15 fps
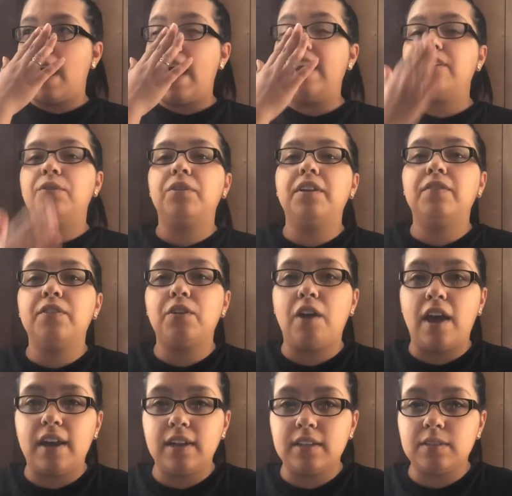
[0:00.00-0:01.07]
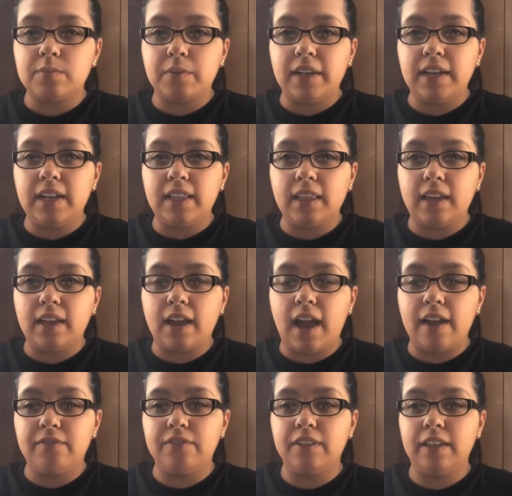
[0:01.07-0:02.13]
don't even know how to explain it. Like,
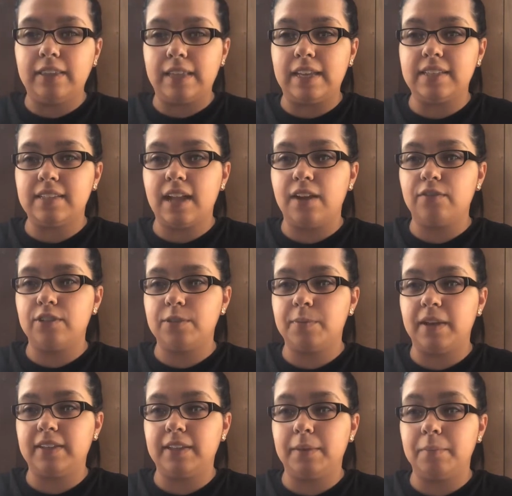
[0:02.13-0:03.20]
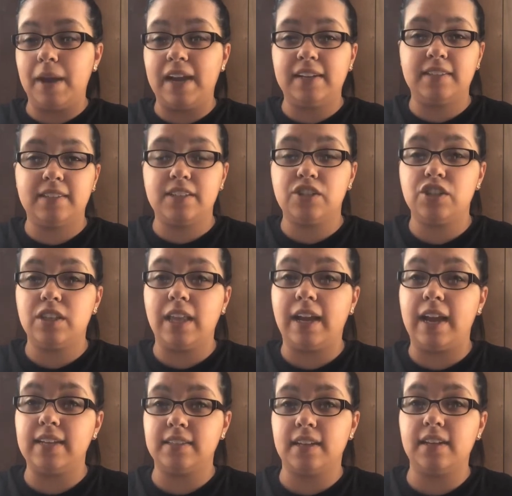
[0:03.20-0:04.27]
I feel like that's not respecting my decision.
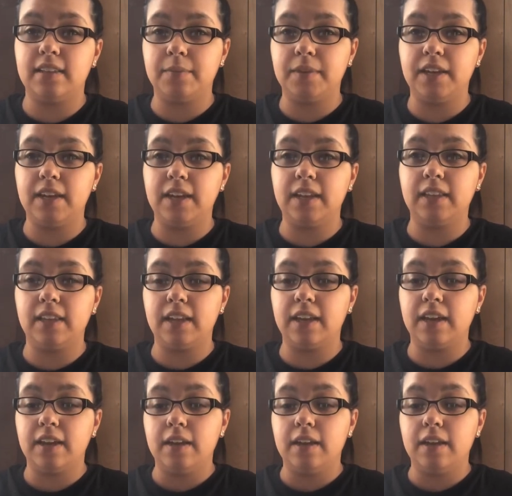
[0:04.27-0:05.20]
Like I said in the beginning, like,